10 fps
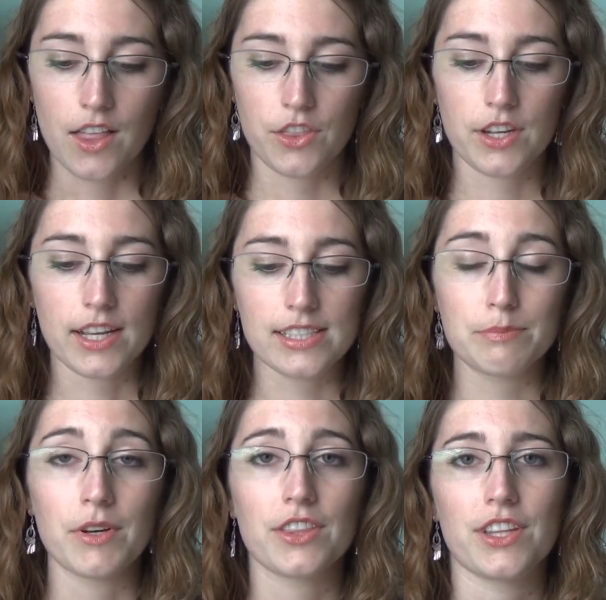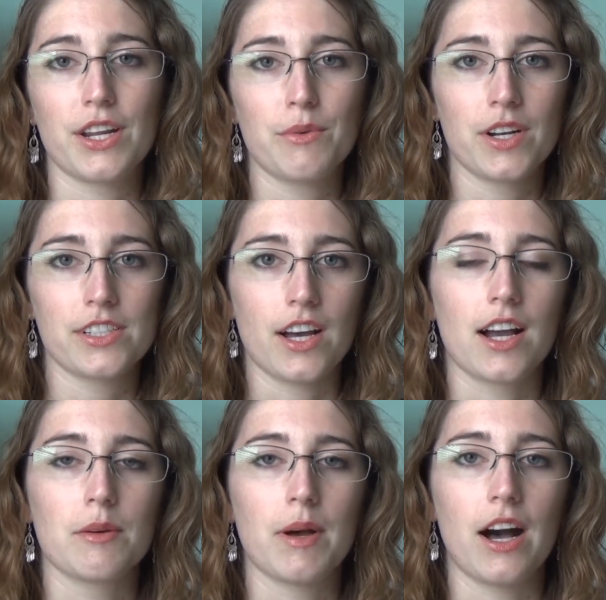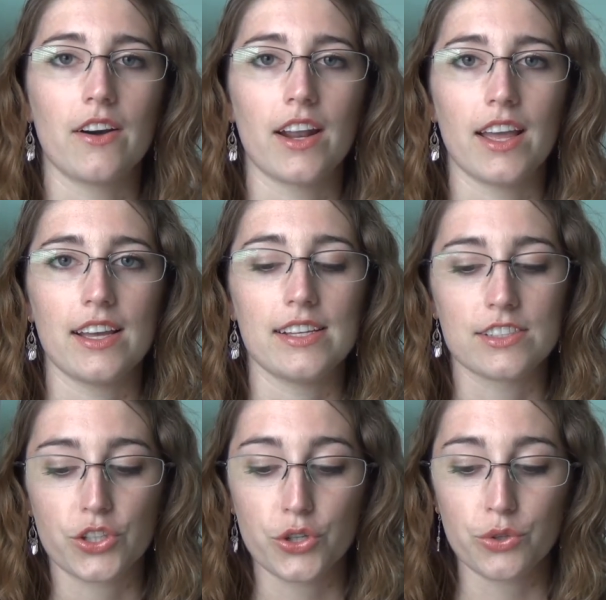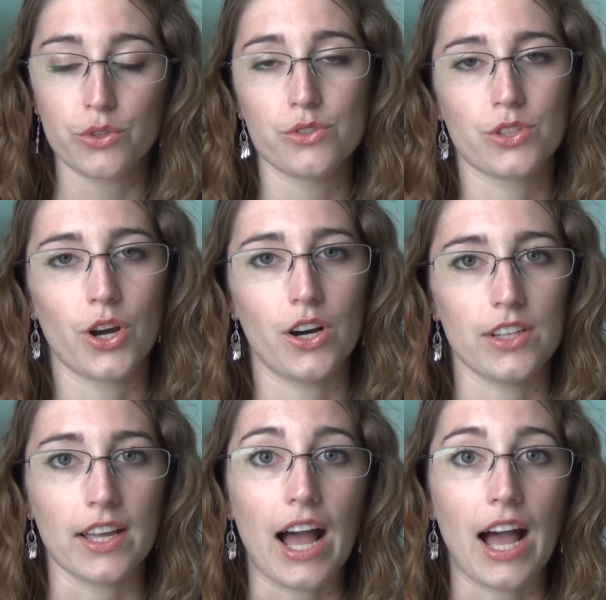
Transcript: The next book that I want to talk about is Cuckoo's Calling.